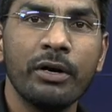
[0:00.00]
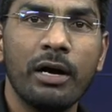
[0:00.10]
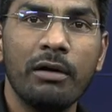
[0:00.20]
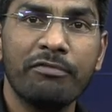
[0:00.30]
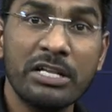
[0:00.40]

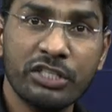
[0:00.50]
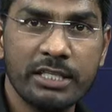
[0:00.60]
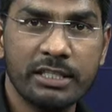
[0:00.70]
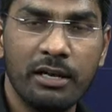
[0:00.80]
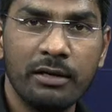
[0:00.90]
uh,
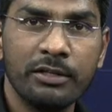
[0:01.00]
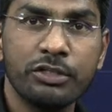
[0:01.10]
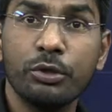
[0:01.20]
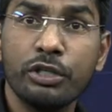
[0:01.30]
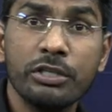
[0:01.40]
fungi cell.
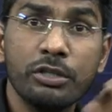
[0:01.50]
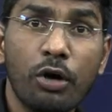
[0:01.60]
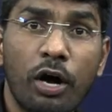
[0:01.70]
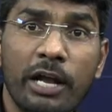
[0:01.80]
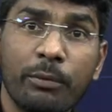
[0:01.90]
So this, this
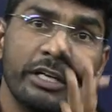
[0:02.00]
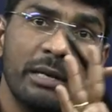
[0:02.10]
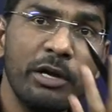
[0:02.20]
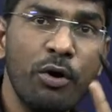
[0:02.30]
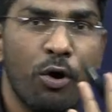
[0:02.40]
all are what
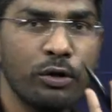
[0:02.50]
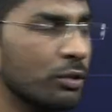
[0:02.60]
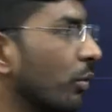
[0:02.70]
tell me host